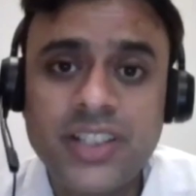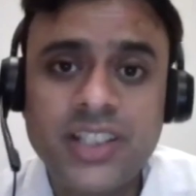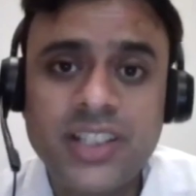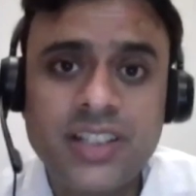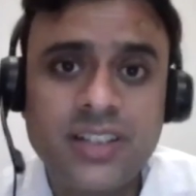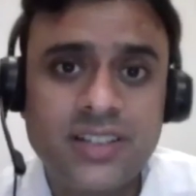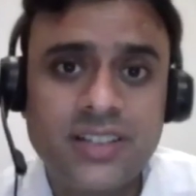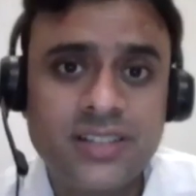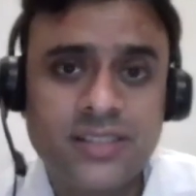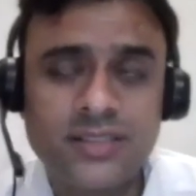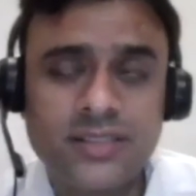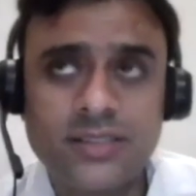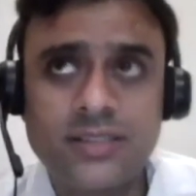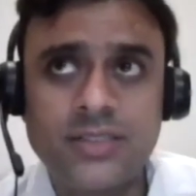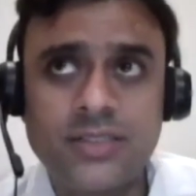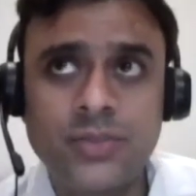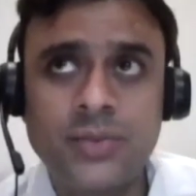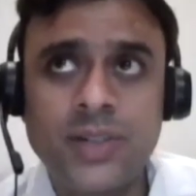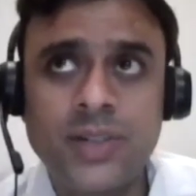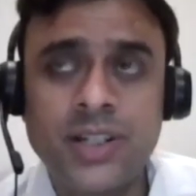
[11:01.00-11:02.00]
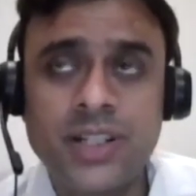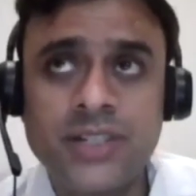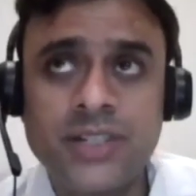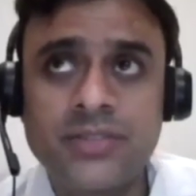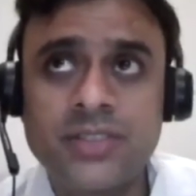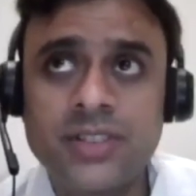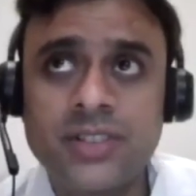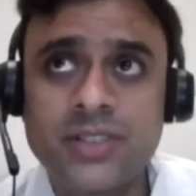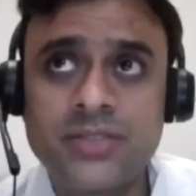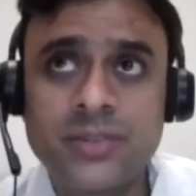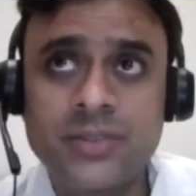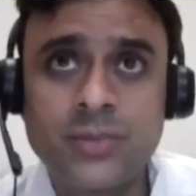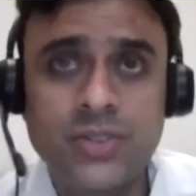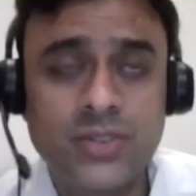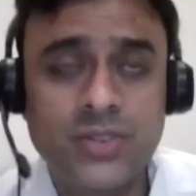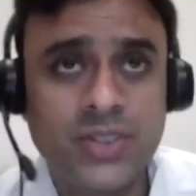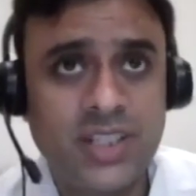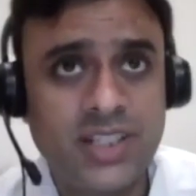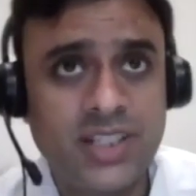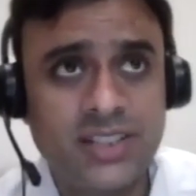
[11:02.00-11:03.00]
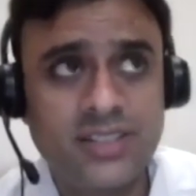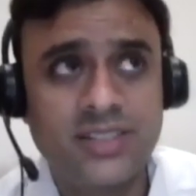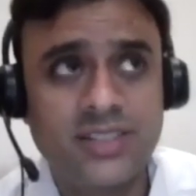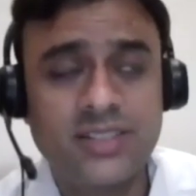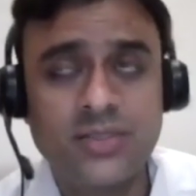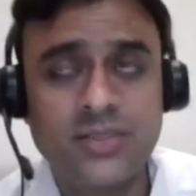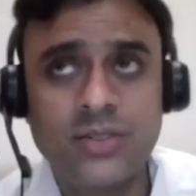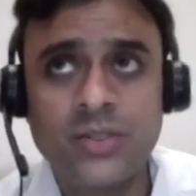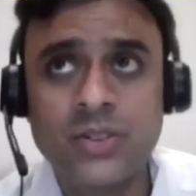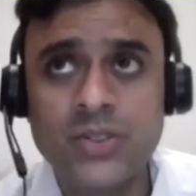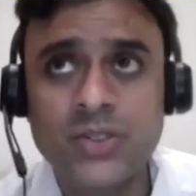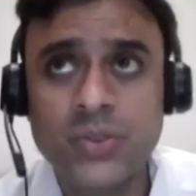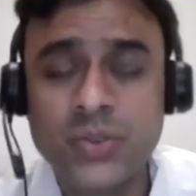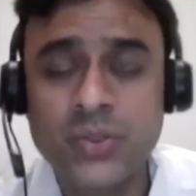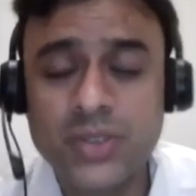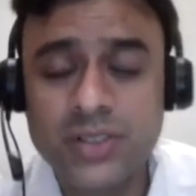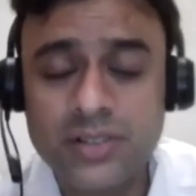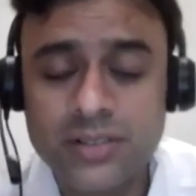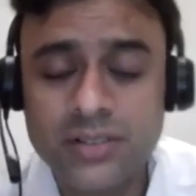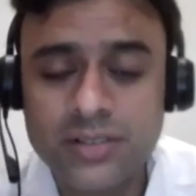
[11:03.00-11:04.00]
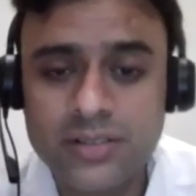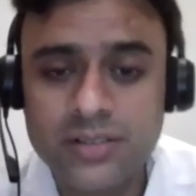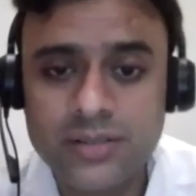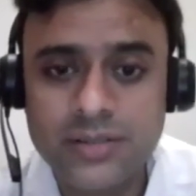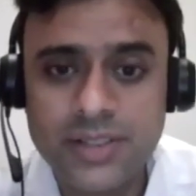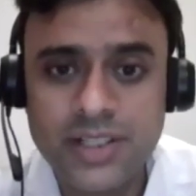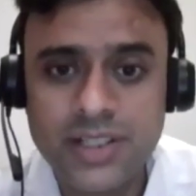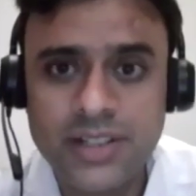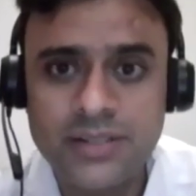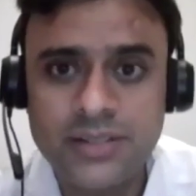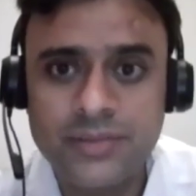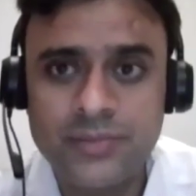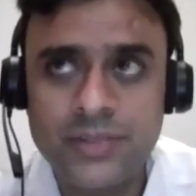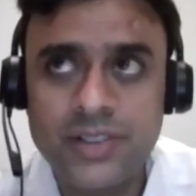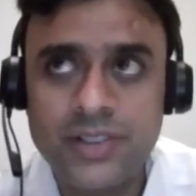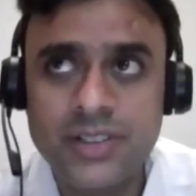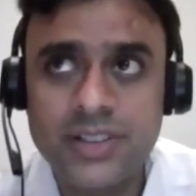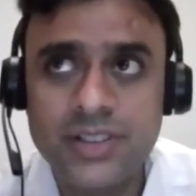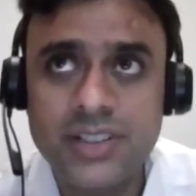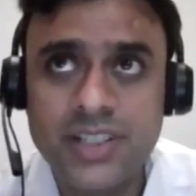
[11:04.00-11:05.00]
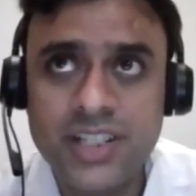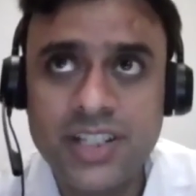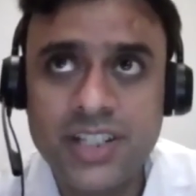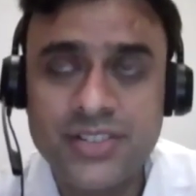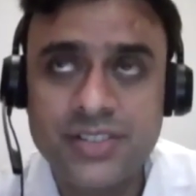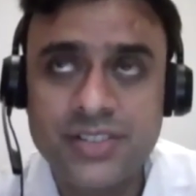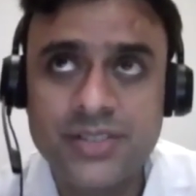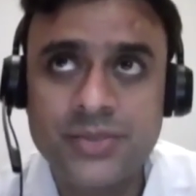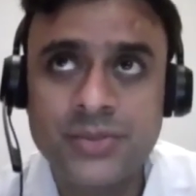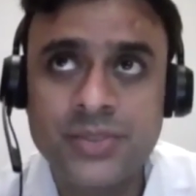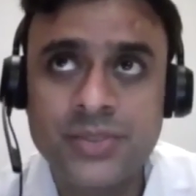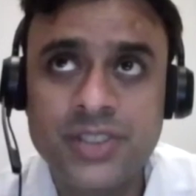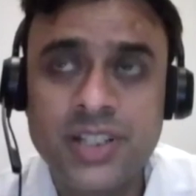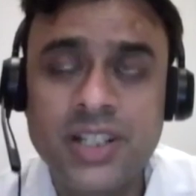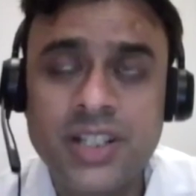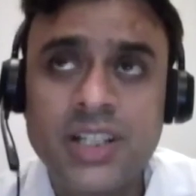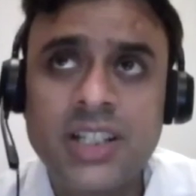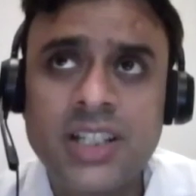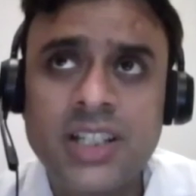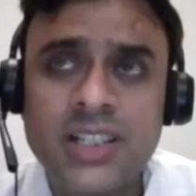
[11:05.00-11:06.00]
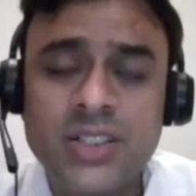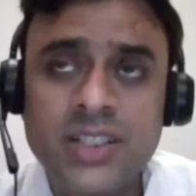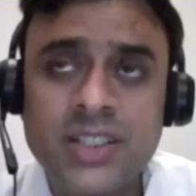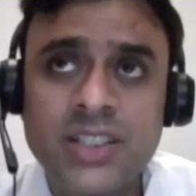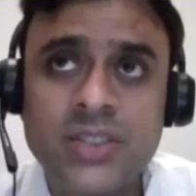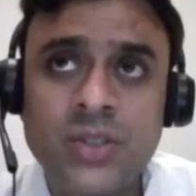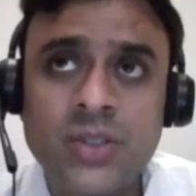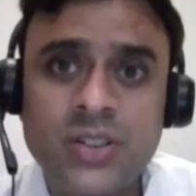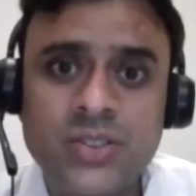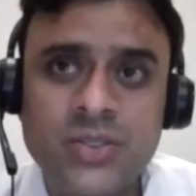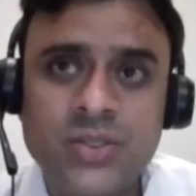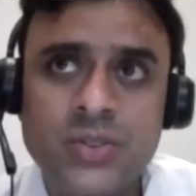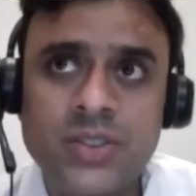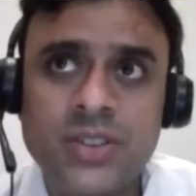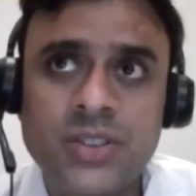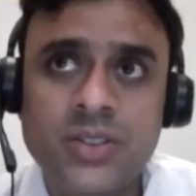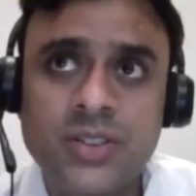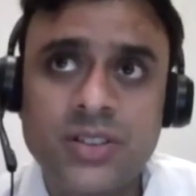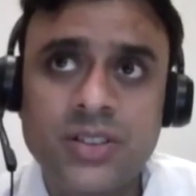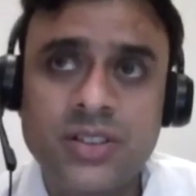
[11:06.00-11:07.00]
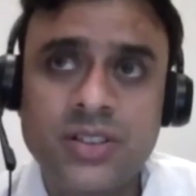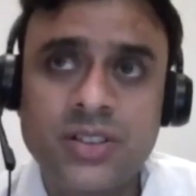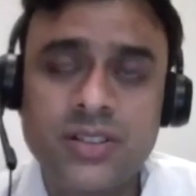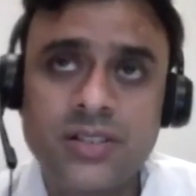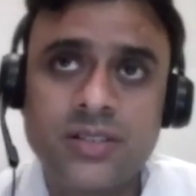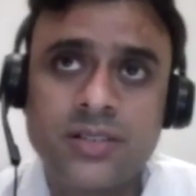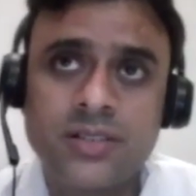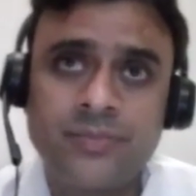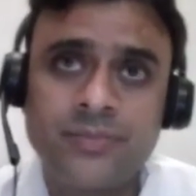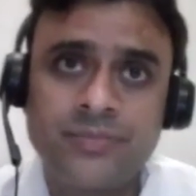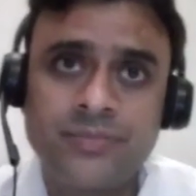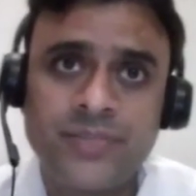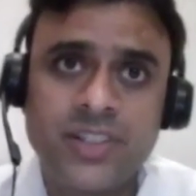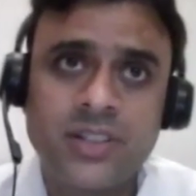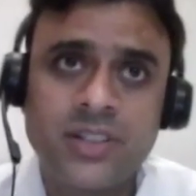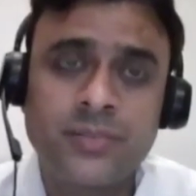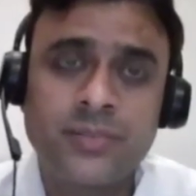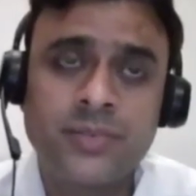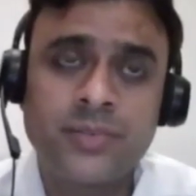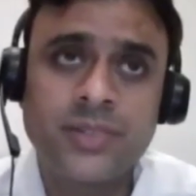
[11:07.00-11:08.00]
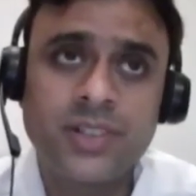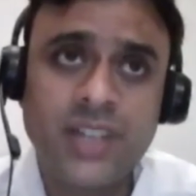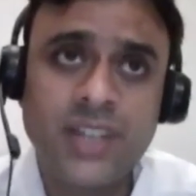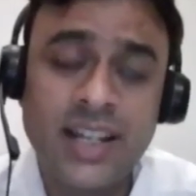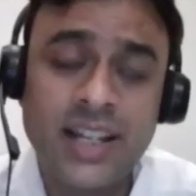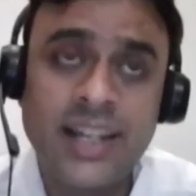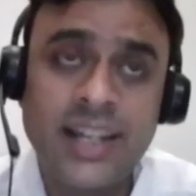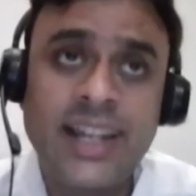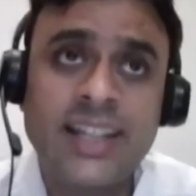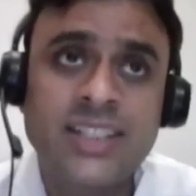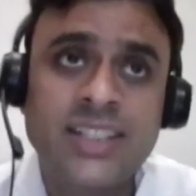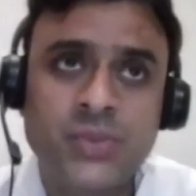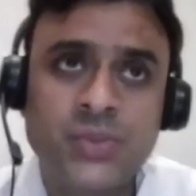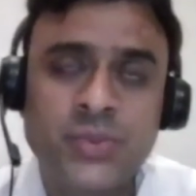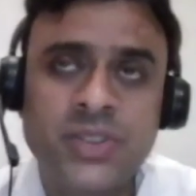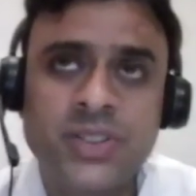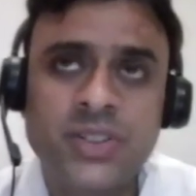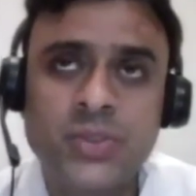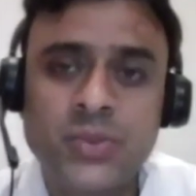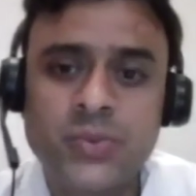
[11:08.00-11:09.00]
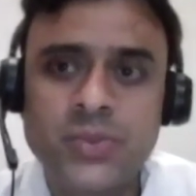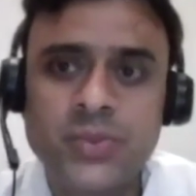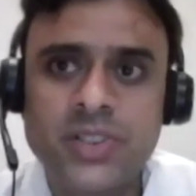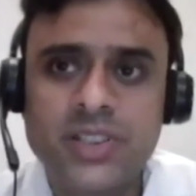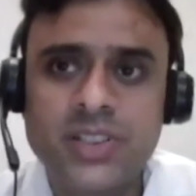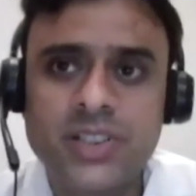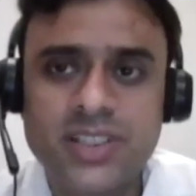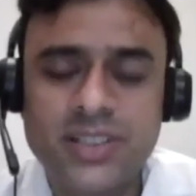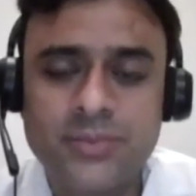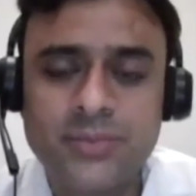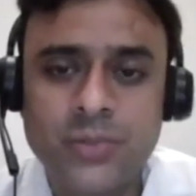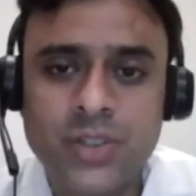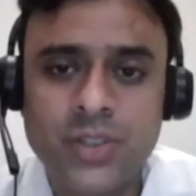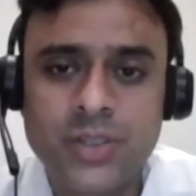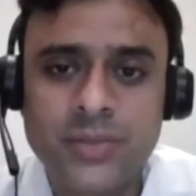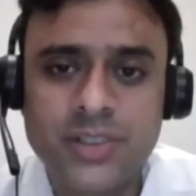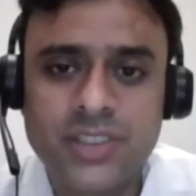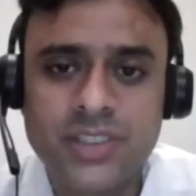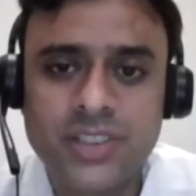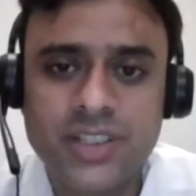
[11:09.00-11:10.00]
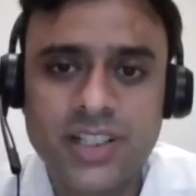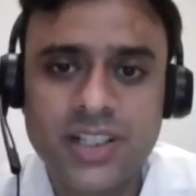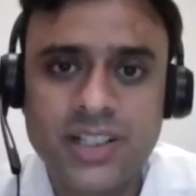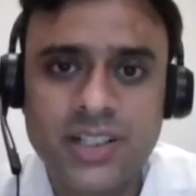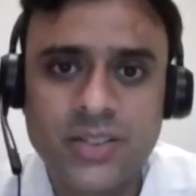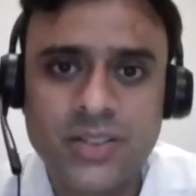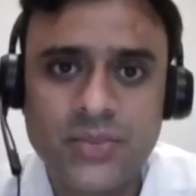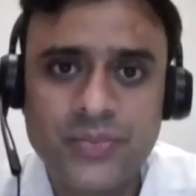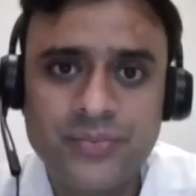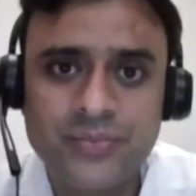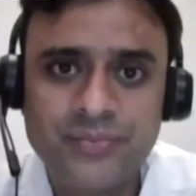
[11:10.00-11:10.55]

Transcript: Teja sir, you might have heard of him also. He's also a teacher he's also an ex-student who works in Puttaparthi right now.